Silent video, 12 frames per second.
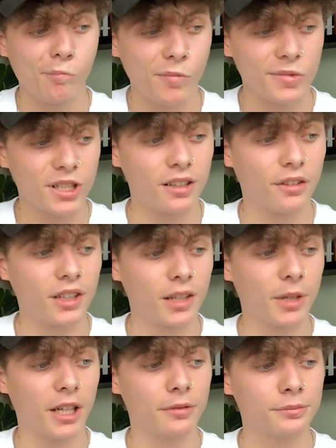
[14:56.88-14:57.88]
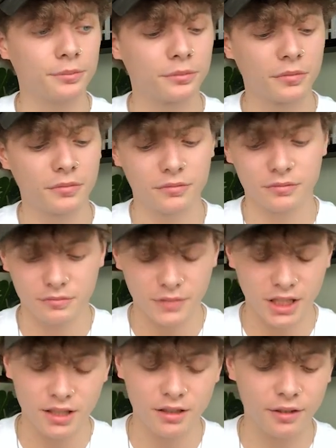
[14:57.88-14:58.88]
Something to think about.
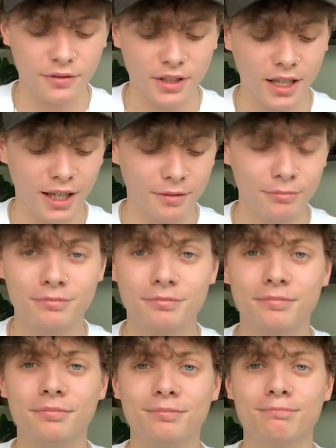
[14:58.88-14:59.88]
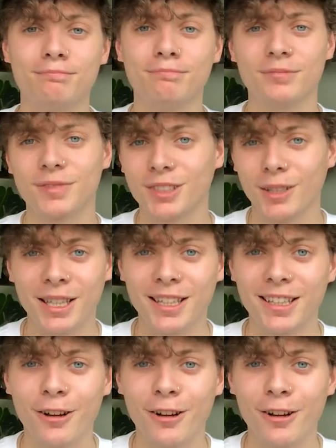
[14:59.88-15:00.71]
And then after that, Time to hit the